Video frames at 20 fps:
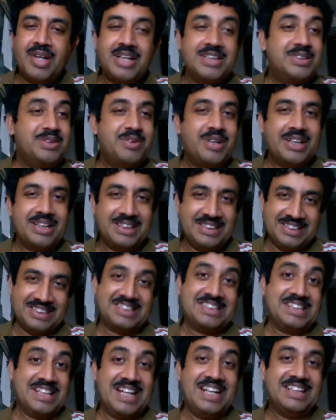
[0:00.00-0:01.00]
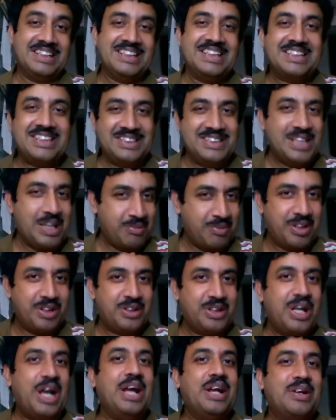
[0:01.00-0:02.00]
As you can understand, that chapter
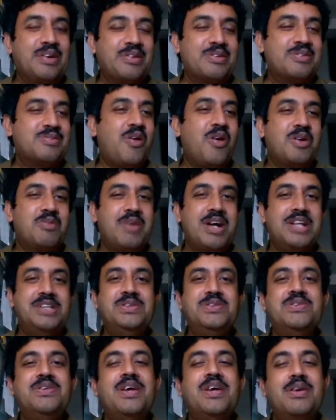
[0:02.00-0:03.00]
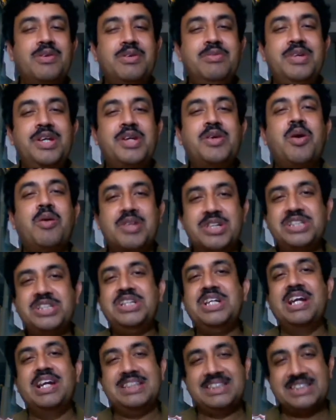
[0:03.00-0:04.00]
10, all my tutorial will be
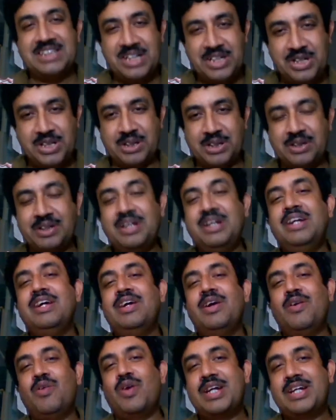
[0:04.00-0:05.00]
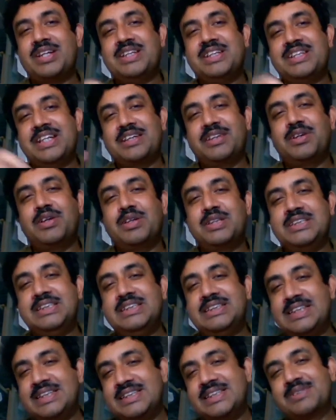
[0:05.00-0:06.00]
commercialization. What are the
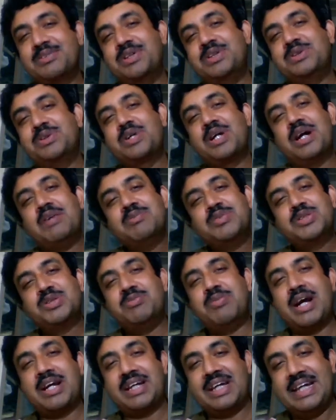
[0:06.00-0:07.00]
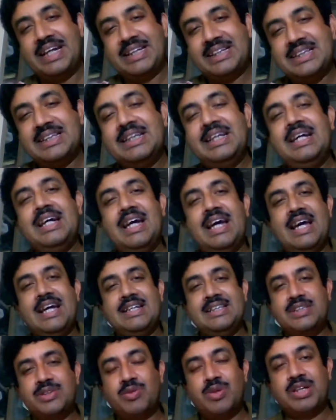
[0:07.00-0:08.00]
technologies that is going to come to market,
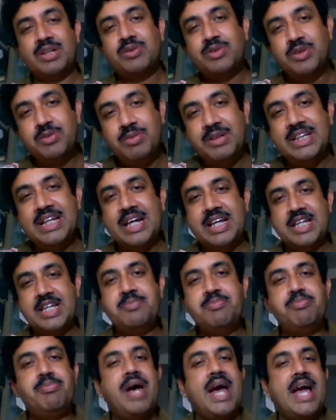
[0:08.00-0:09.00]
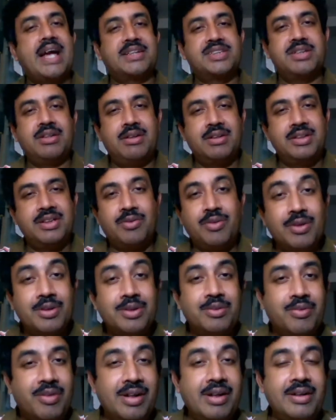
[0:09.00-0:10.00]
and what would be the impact on the
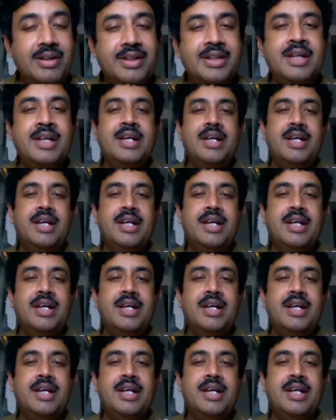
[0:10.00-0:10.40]
whole world